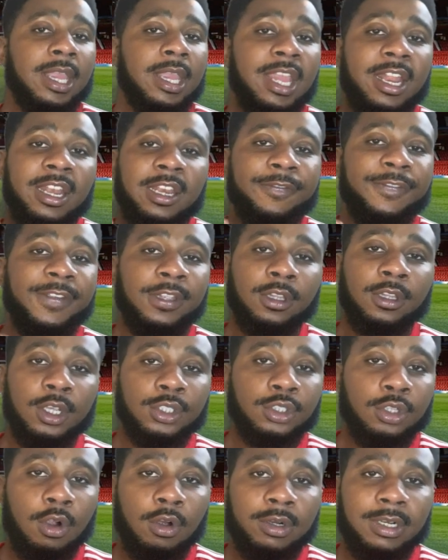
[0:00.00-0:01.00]
And if it
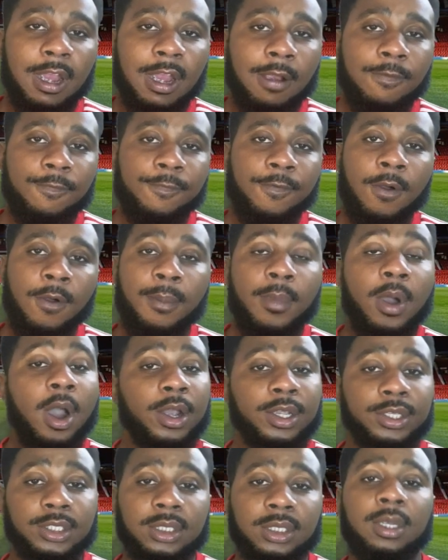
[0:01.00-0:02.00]
does go down for
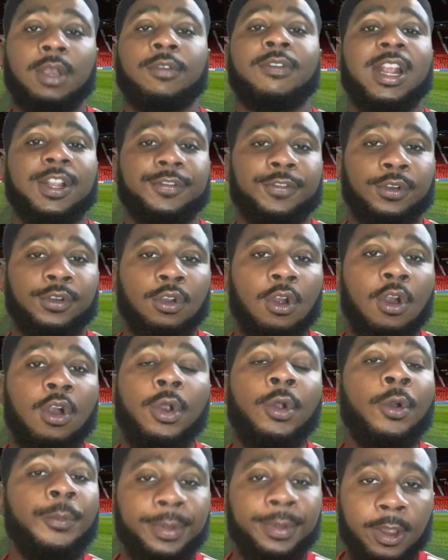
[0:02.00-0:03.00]
Marcus Rashford goal,
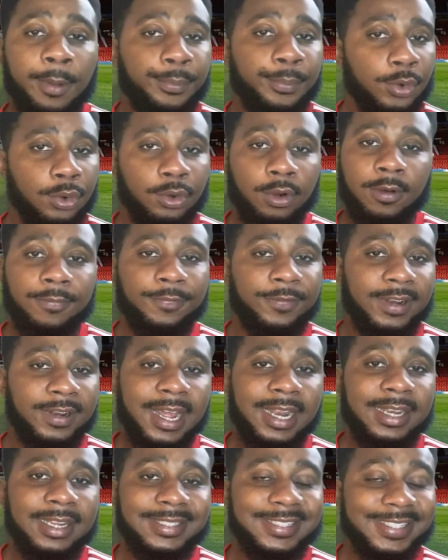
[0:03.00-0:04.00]
it will be a Bruno
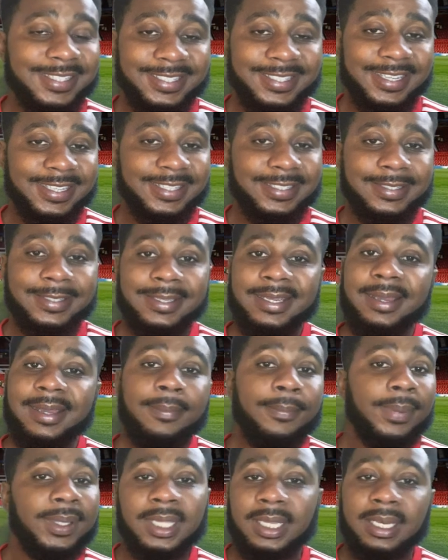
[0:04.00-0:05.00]
Fernandes assist.
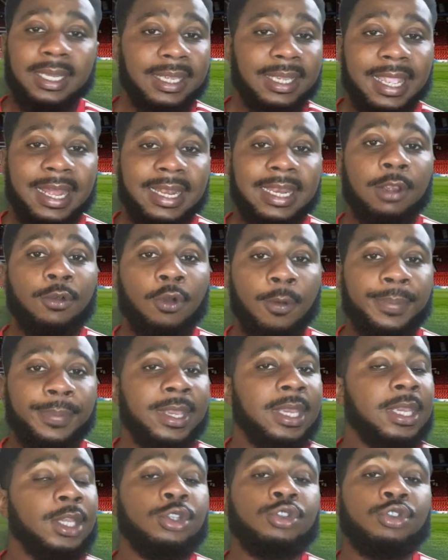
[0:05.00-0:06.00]
But then again, it will
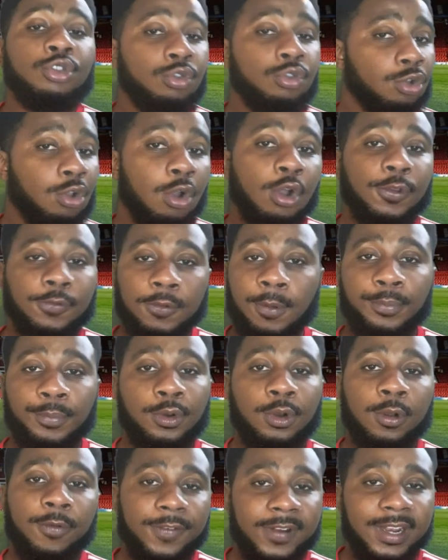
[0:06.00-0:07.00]
be 2 goals for
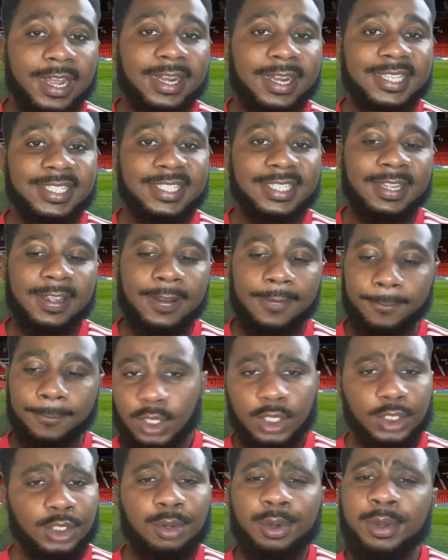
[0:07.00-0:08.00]
Bruno Fernandes today.
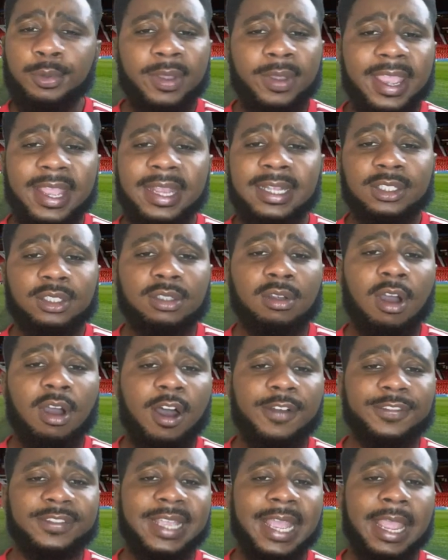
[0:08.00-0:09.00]
So we went into
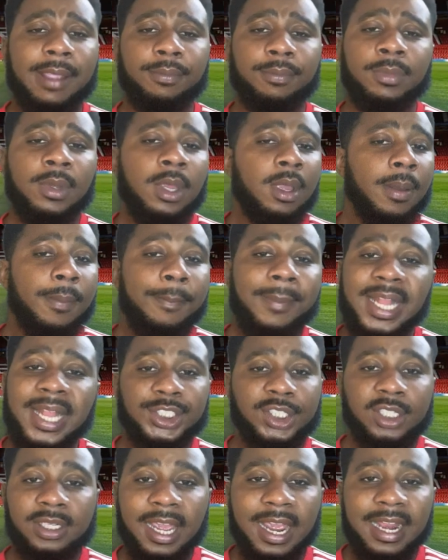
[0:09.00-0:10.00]
halftime,
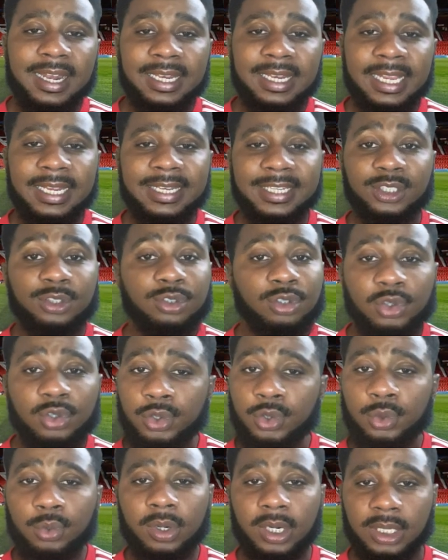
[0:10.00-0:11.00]
Manchester United leading
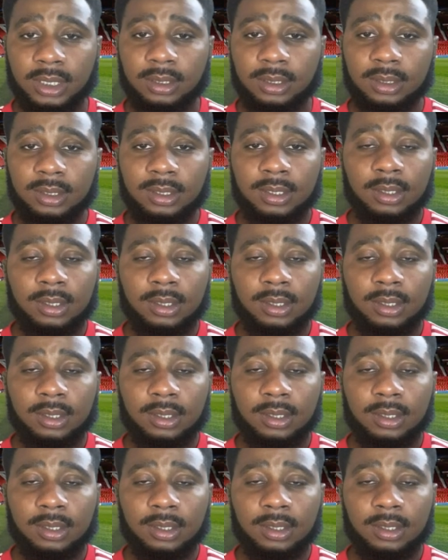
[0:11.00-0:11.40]
2-1.